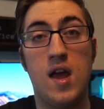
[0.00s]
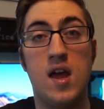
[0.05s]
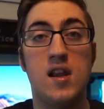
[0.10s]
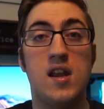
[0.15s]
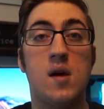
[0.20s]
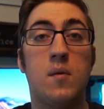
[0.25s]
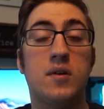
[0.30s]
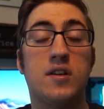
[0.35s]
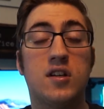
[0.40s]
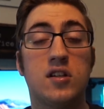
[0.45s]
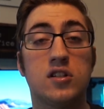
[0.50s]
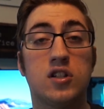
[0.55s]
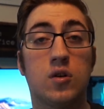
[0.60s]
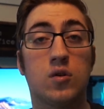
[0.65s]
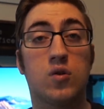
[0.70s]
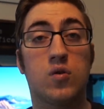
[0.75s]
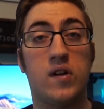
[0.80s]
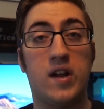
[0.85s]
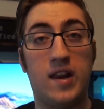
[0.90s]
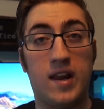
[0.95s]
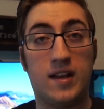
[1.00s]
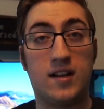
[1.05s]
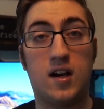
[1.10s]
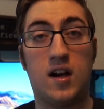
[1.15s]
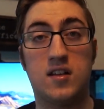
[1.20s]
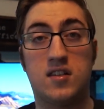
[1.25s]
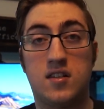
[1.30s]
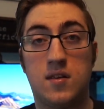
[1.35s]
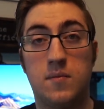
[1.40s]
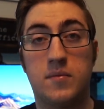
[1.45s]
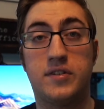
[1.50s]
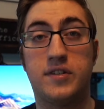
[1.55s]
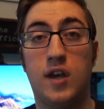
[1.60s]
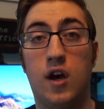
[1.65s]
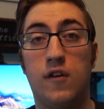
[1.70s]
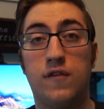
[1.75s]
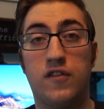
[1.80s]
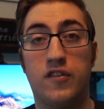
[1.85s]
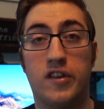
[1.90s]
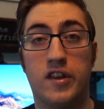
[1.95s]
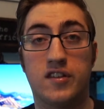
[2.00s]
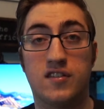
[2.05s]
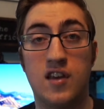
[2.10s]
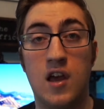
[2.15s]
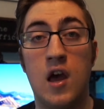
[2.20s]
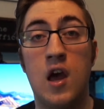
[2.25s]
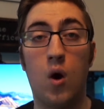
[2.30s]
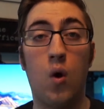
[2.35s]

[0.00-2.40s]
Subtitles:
Now we could go create a custom cell for this,